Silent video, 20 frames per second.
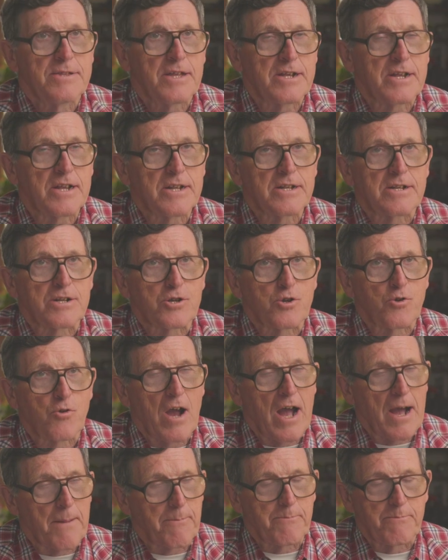They didn't
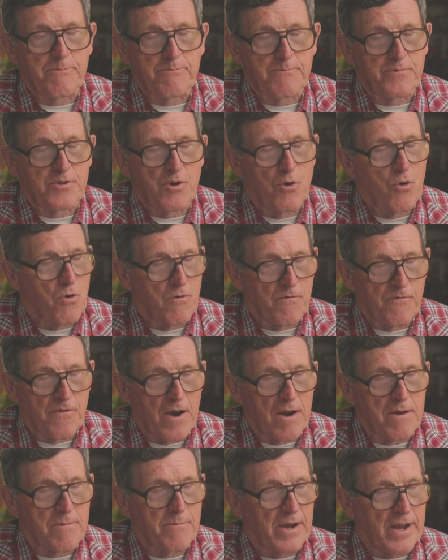crop the whole
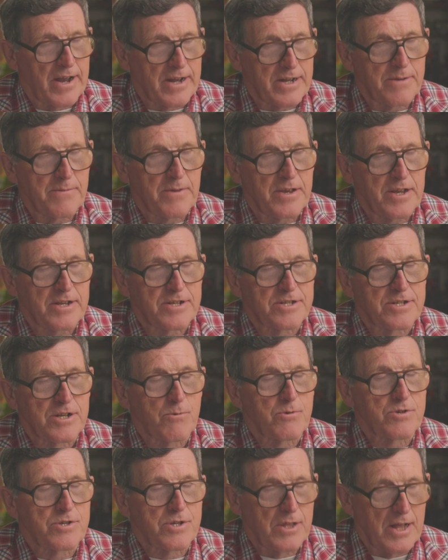farm by any means.
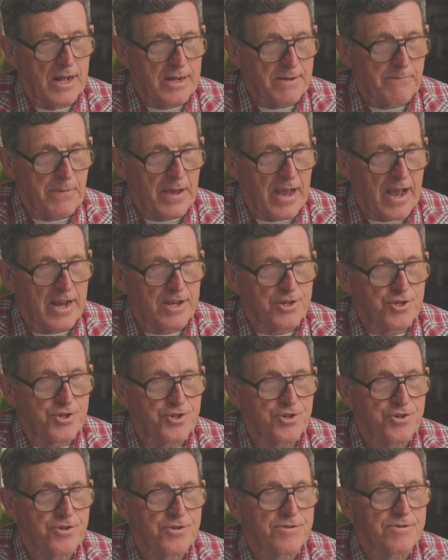There was a lot of
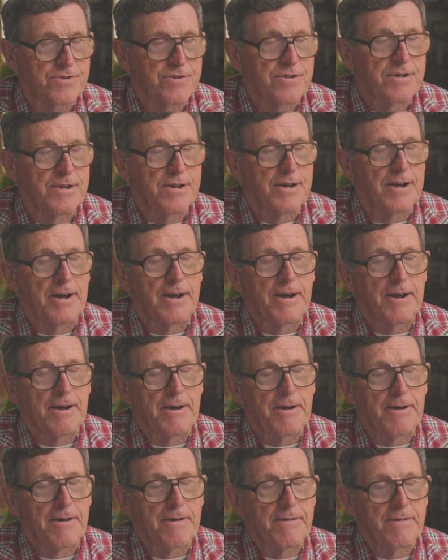pasture.
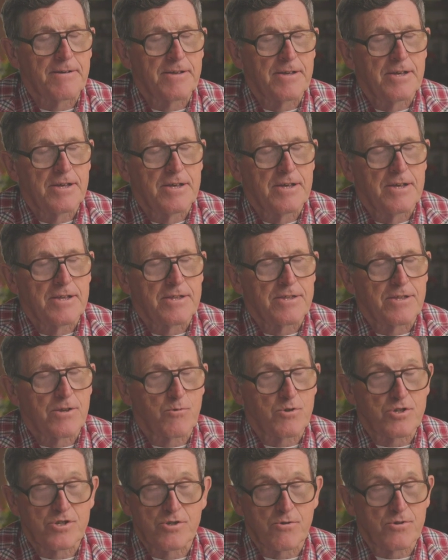Uh,
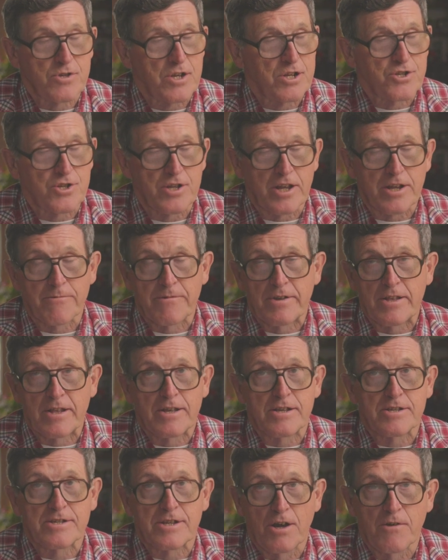there was no such thing
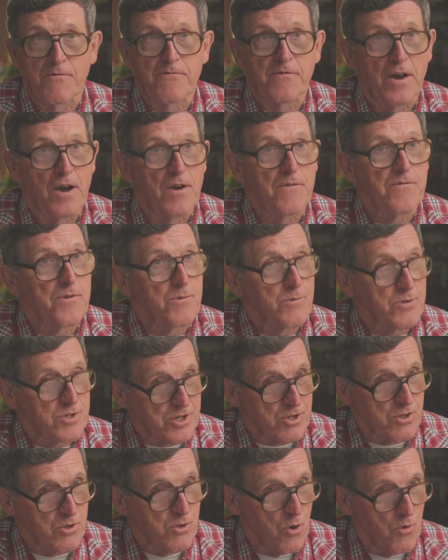really as alfalfa, it
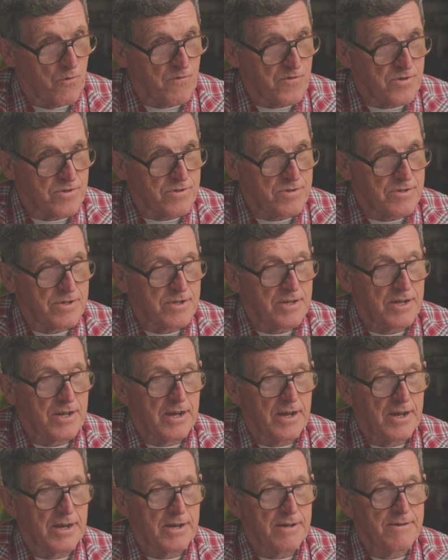was clover.
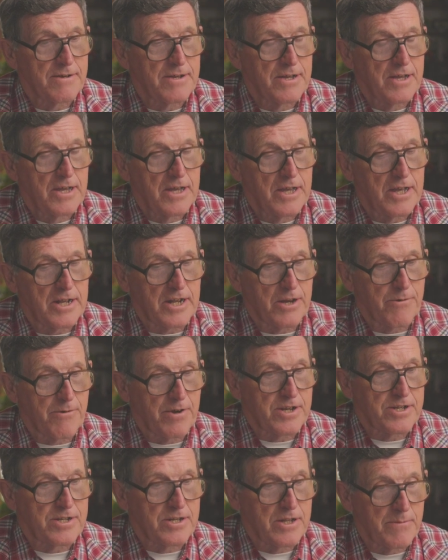Uh, and they
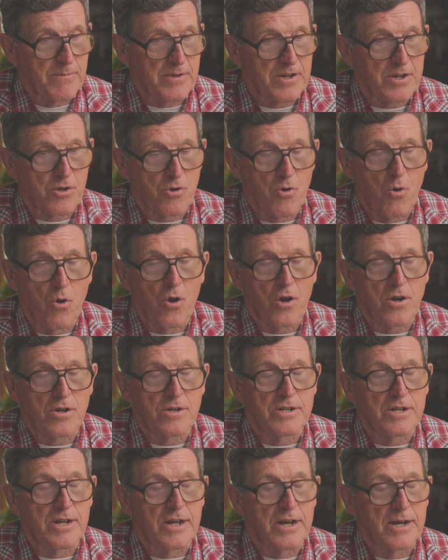raised a little bit of
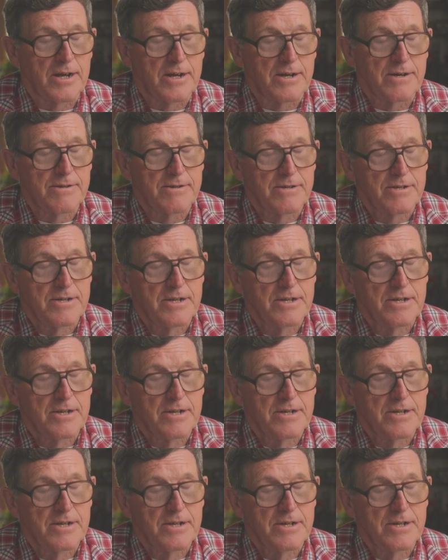corn, uh,